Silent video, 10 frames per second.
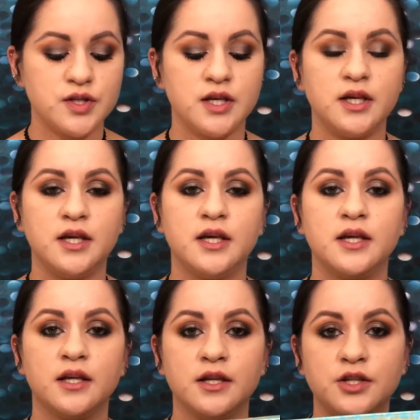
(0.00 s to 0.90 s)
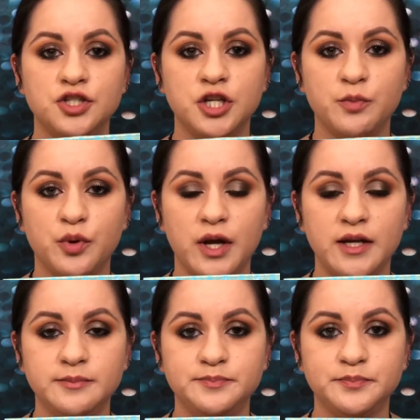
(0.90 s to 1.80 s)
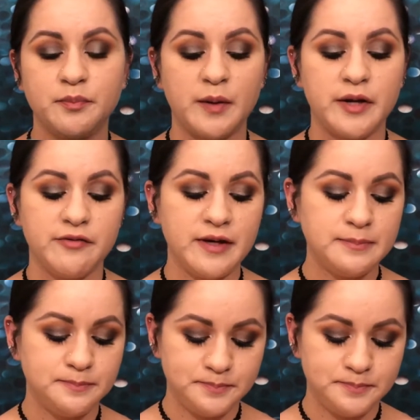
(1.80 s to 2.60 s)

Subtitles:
the Chic Parade by Benefit.